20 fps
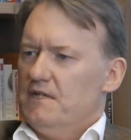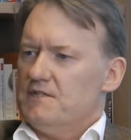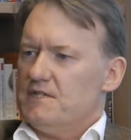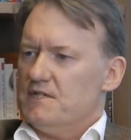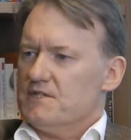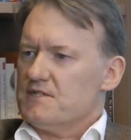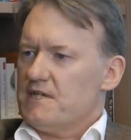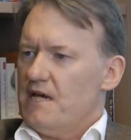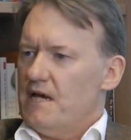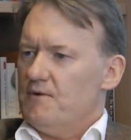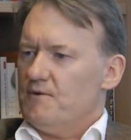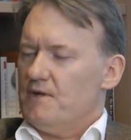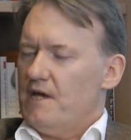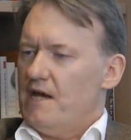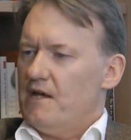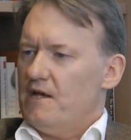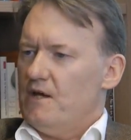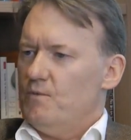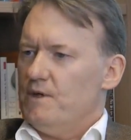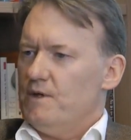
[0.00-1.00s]
Discount
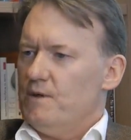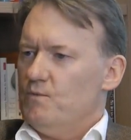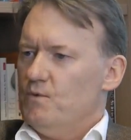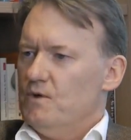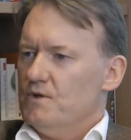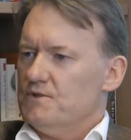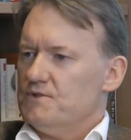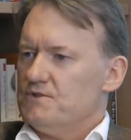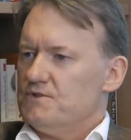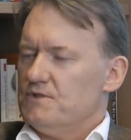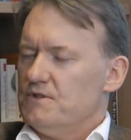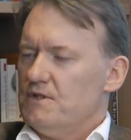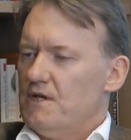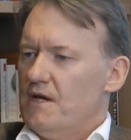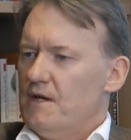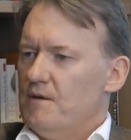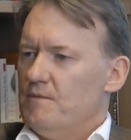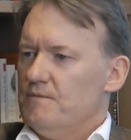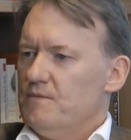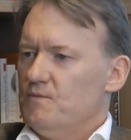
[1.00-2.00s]
that, and
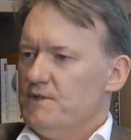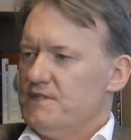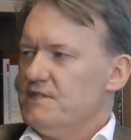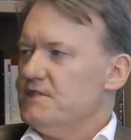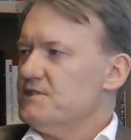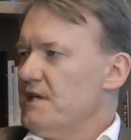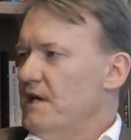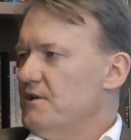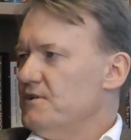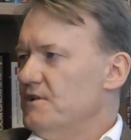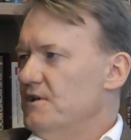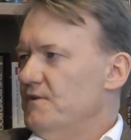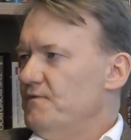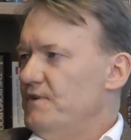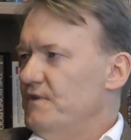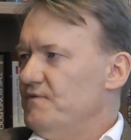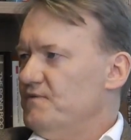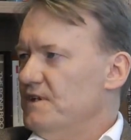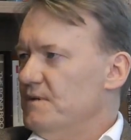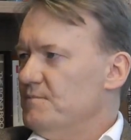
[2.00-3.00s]
we discounted at
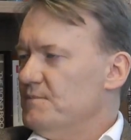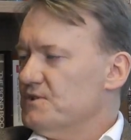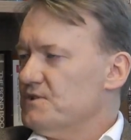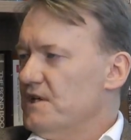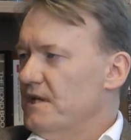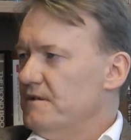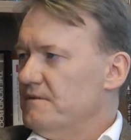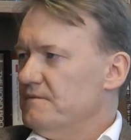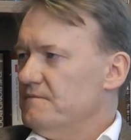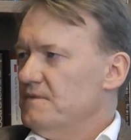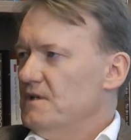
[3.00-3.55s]
15%.